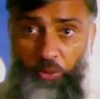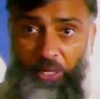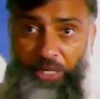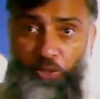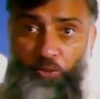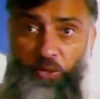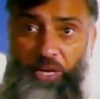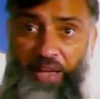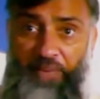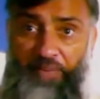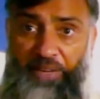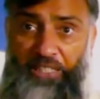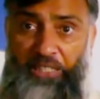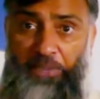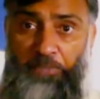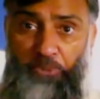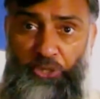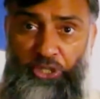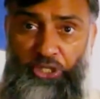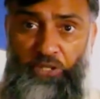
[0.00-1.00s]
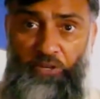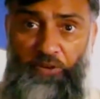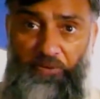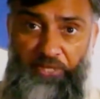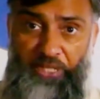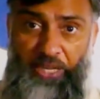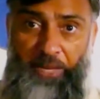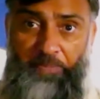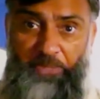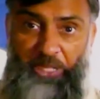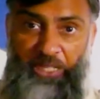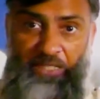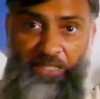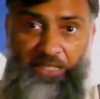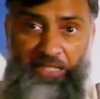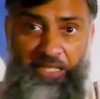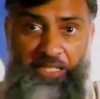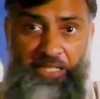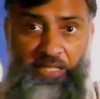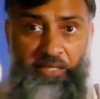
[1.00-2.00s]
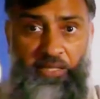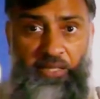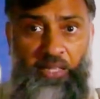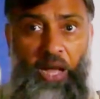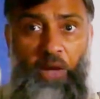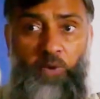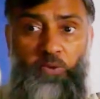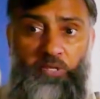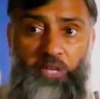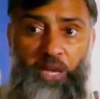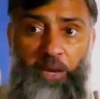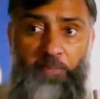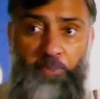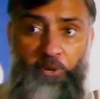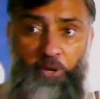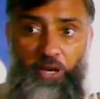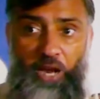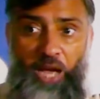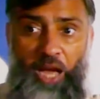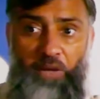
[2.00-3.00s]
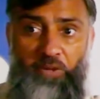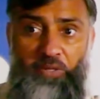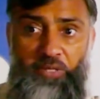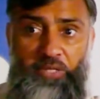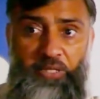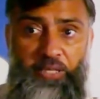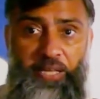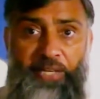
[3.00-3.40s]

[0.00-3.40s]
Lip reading: when you have at the position of subject these nouns are pronounced,